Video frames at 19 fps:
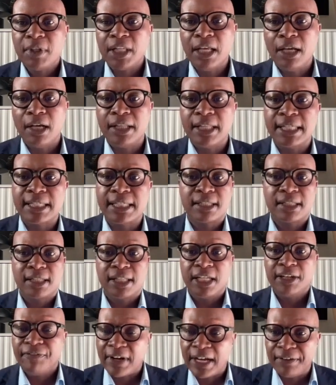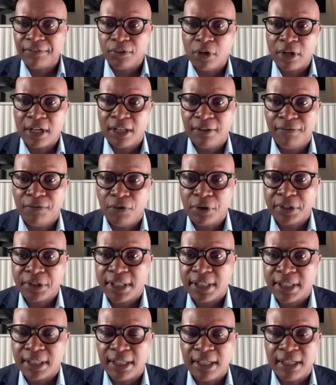There's 35 local
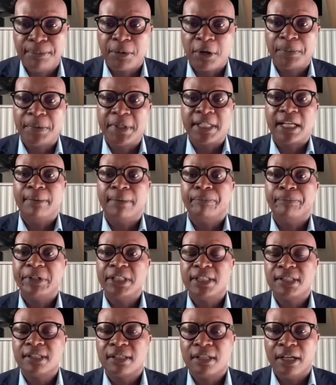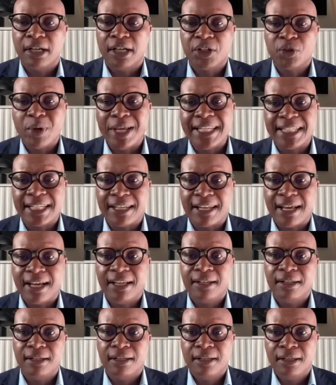focused property companies,
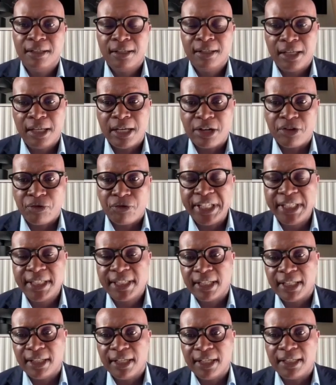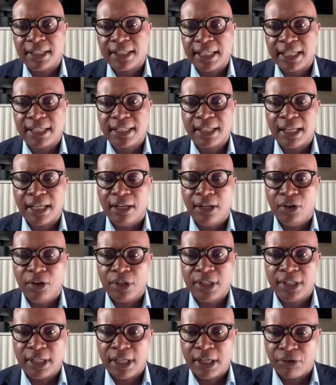29 REITs, and then 6 are
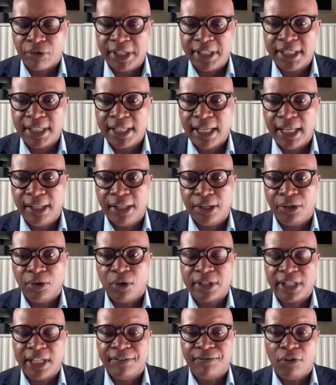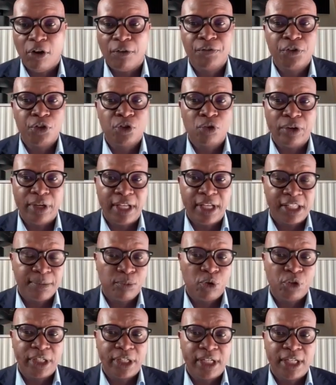not REITs. And then also you have offshore
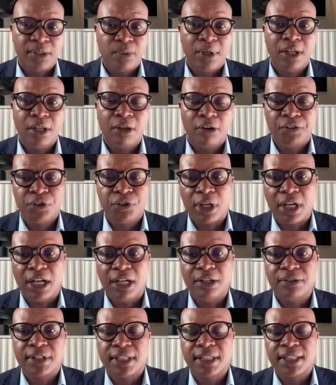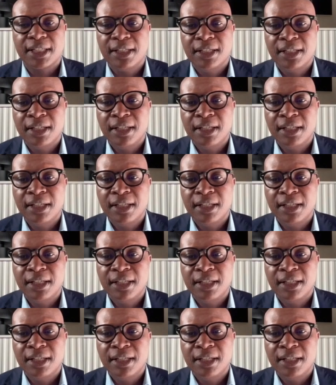exposure as well, offshore counters.